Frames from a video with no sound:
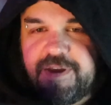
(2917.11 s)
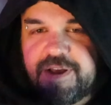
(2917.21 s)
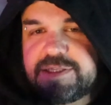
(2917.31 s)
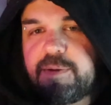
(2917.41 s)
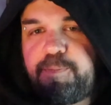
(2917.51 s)

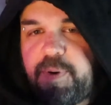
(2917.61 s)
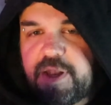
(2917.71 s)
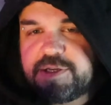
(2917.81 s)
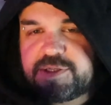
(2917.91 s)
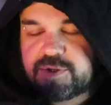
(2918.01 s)
gives a bit
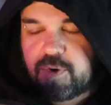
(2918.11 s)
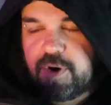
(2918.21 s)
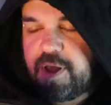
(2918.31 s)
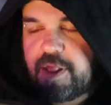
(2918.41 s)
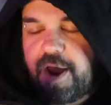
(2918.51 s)
of
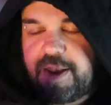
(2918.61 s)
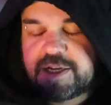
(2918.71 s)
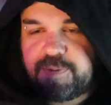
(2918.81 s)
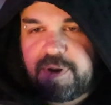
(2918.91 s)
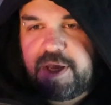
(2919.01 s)
storyline
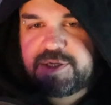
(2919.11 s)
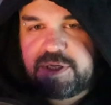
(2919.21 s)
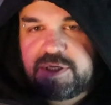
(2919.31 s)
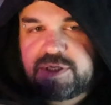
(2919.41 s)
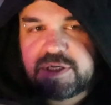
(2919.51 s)
explanation.
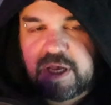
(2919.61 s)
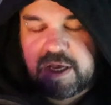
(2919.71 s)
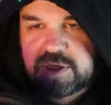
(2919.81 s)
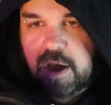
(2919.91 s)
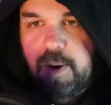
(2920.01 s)
He just
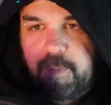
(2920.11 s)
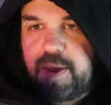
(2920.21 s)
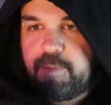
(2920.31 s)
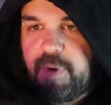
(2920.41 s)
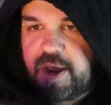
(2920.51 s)
says,
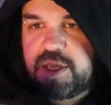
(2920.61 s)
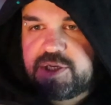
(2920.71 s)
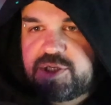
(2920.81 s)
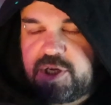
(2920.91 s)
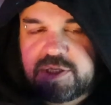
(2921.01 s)
My my
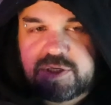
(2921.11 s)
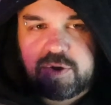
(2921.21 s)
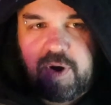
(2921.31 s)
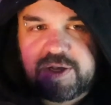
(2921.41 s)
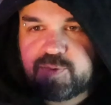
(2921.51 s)

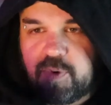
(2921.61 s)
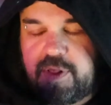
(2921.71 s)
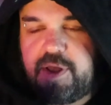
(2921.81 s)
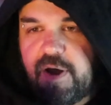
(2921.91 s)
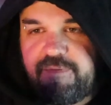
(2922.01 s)
ninjutsu has
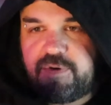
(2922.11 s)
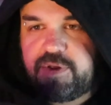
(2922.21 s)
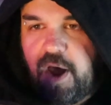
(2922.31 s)
really leveled